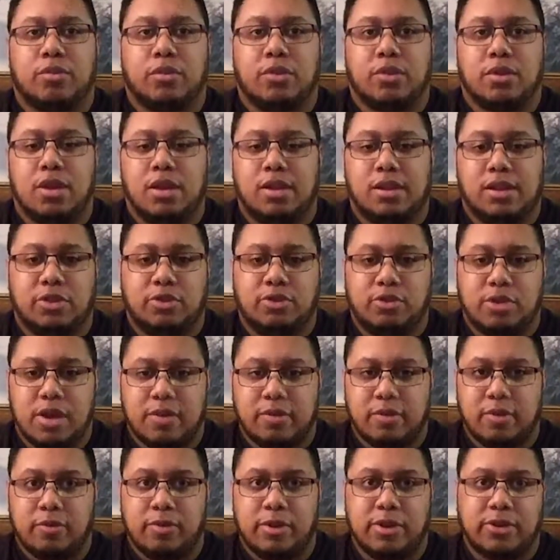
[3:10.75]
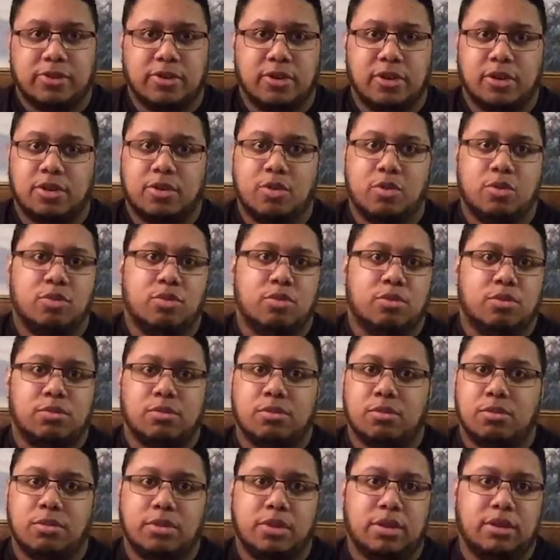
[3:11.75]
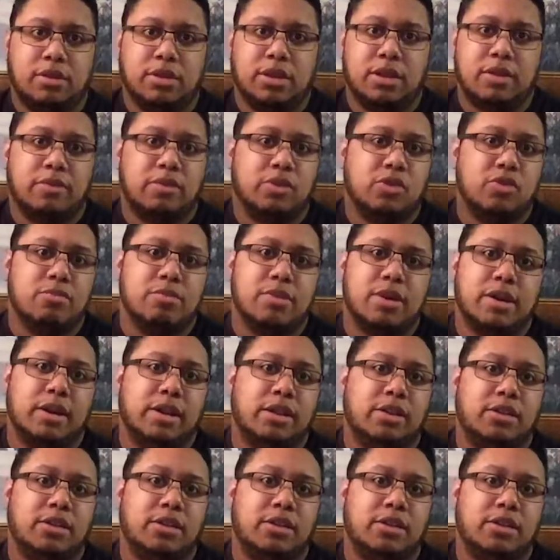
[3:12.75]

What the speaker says: unless you have a rich uncle that's giving you money.